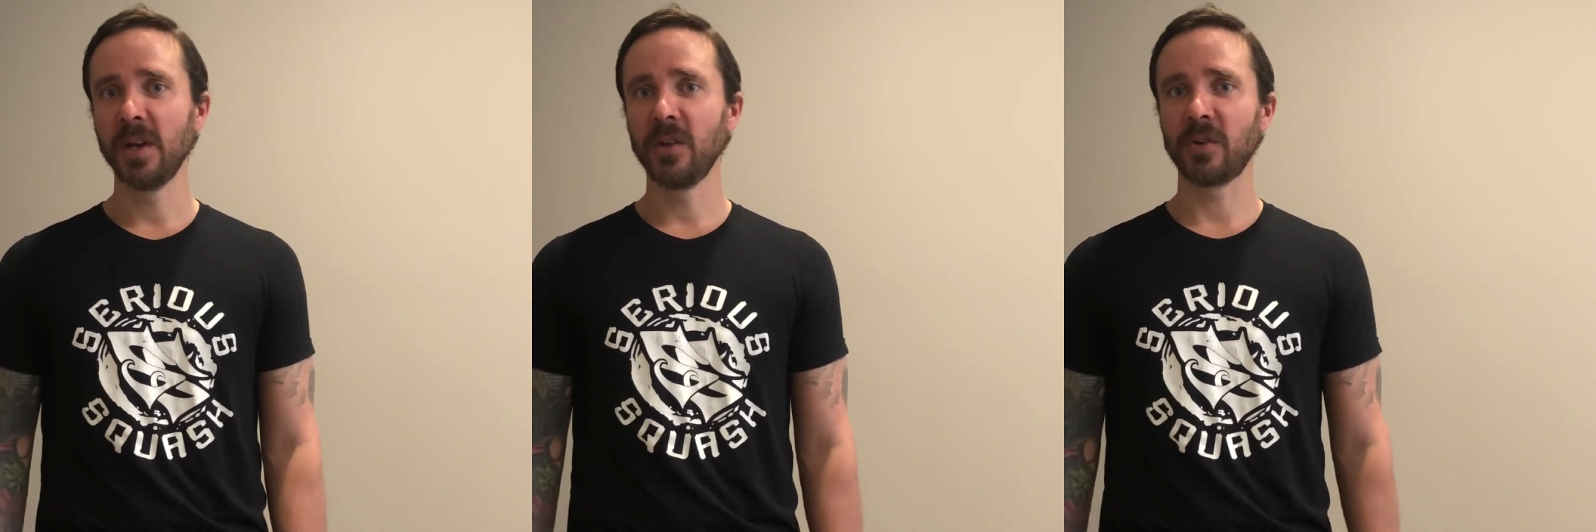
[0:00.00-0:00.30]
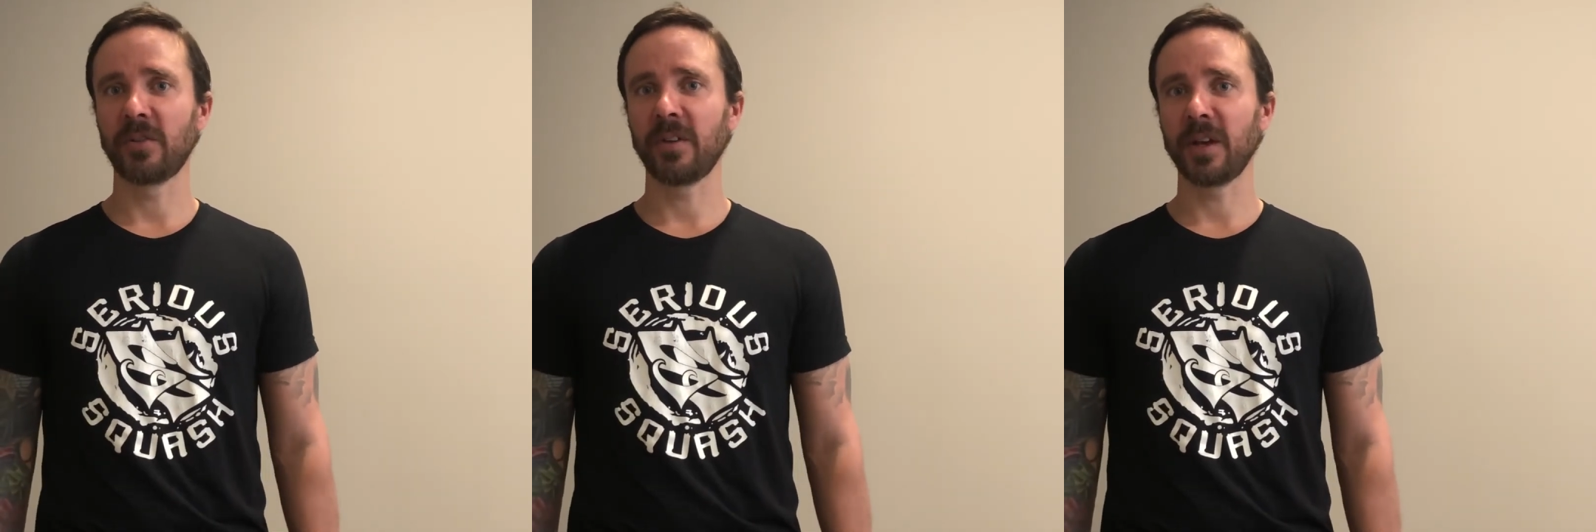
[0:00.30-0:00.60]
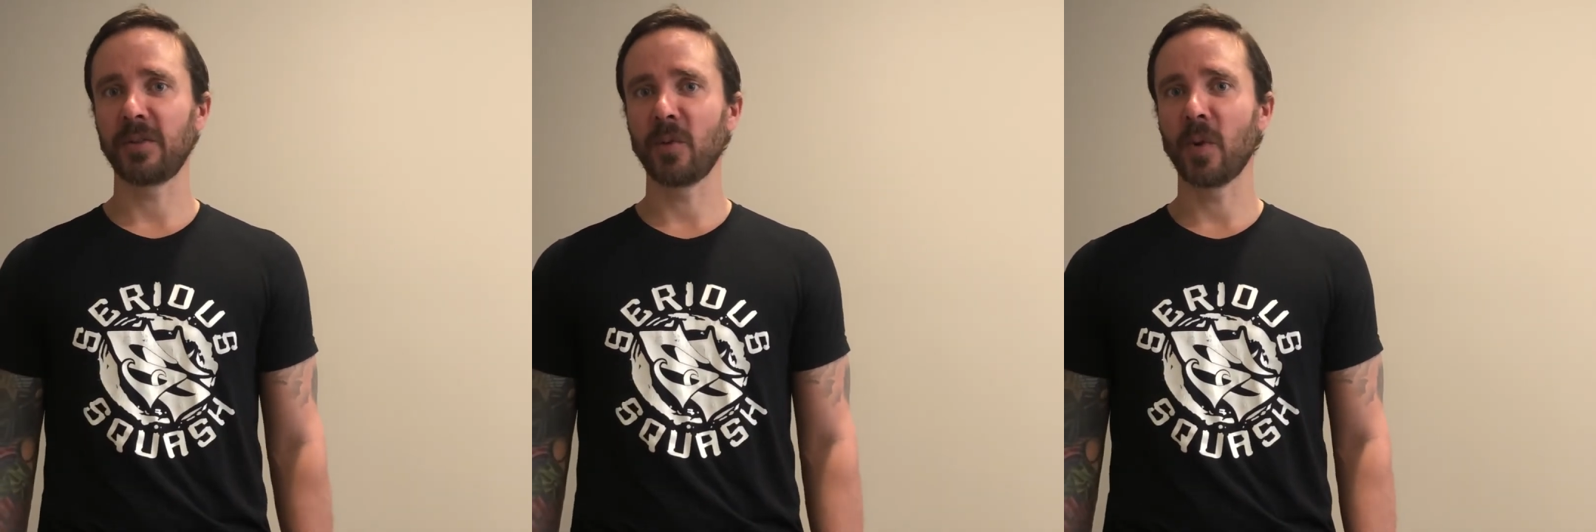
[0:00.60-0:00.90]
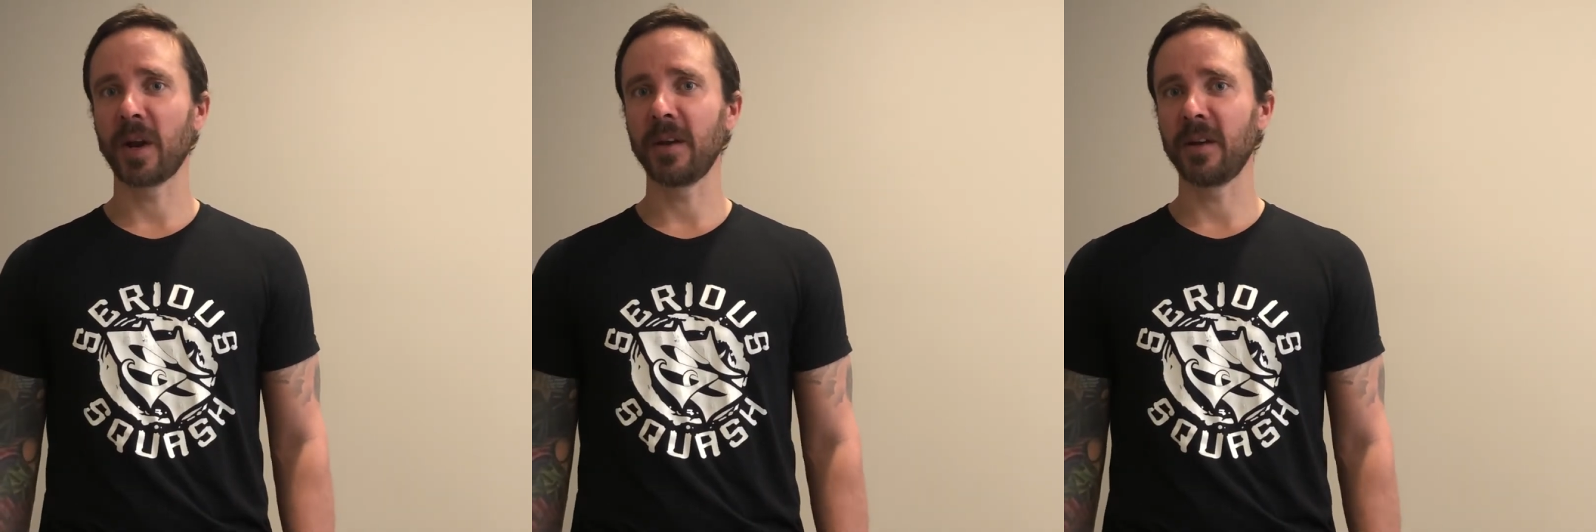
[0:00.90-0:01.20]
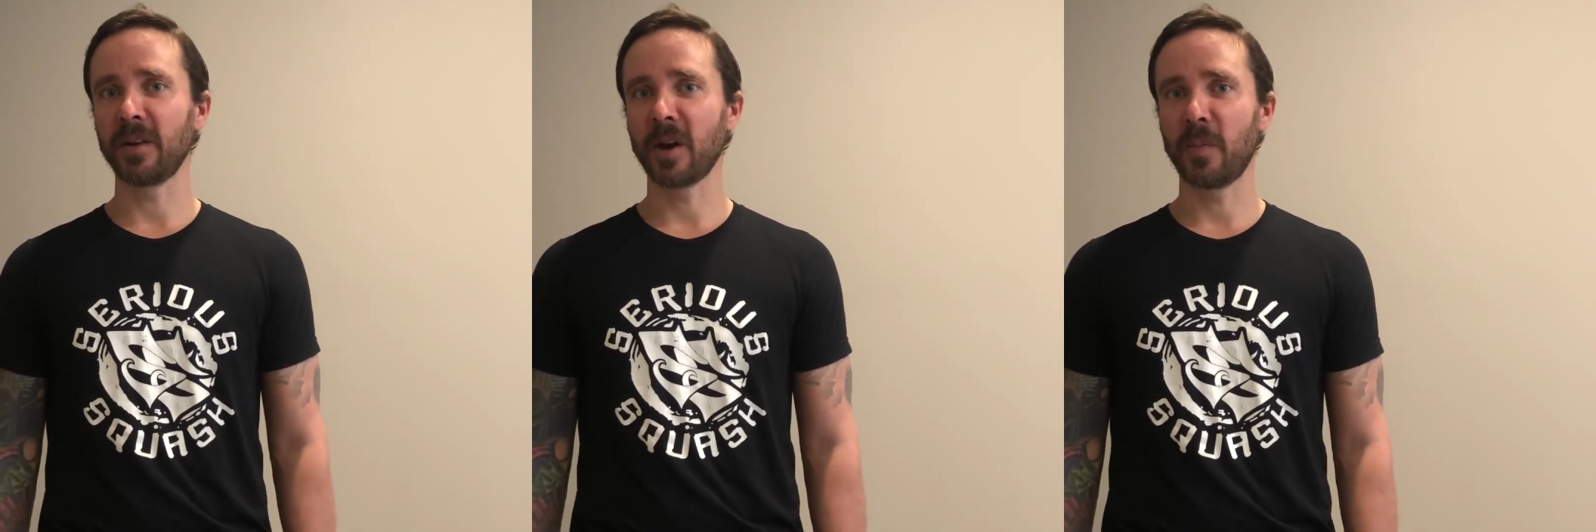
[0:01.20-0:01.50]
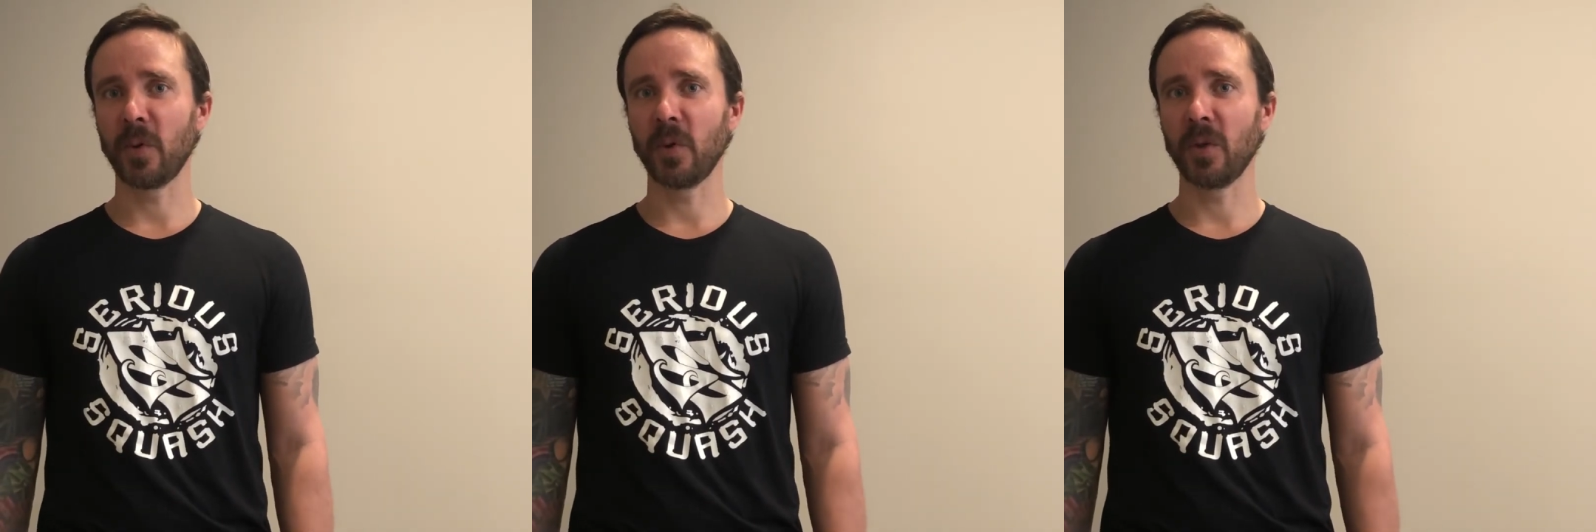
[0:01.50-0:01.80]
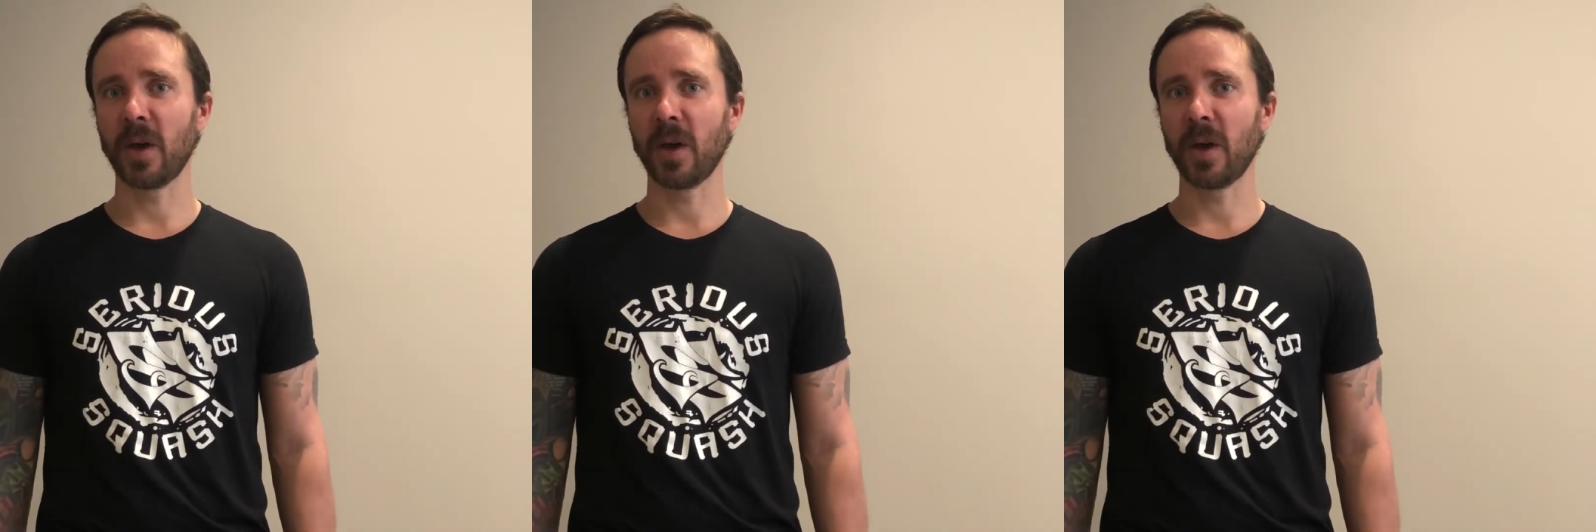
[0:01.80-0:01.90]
just like the one I did a couple,